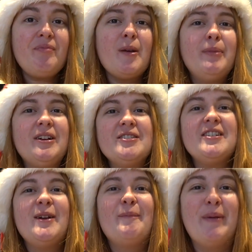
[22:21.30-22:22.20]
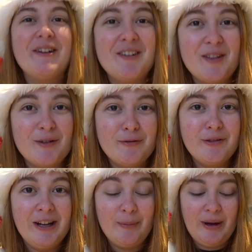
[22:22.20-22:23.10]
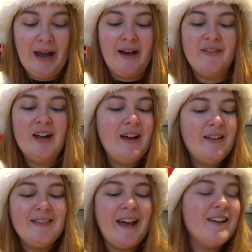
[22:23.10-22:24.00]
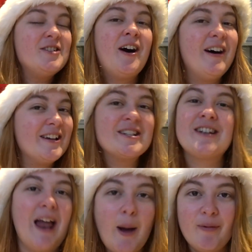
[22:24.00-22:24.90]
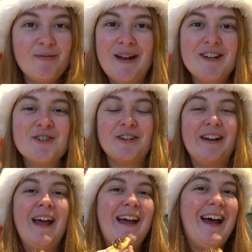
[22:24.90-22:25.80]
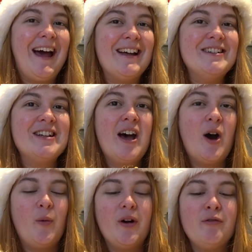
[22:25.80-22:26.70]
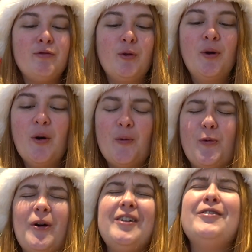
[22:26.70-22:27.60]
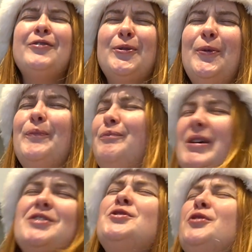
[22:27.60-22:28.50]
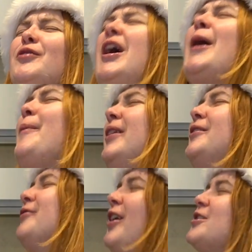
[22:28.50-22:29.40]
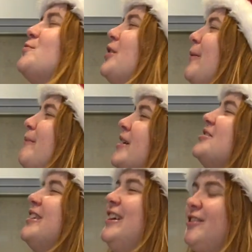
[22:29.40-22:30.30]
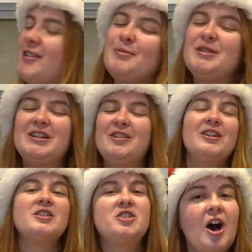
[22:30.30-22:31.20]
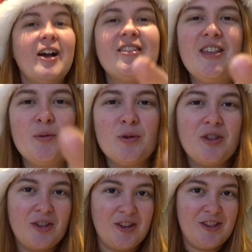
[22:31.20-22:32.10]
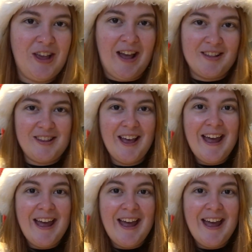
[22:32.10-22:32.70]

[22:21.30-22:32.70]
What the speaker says: because of the abundance of filling we have, that entire slab of pastry has a wonderful mixture of apple and raspberry and magically crispy good. Guys, this was a success.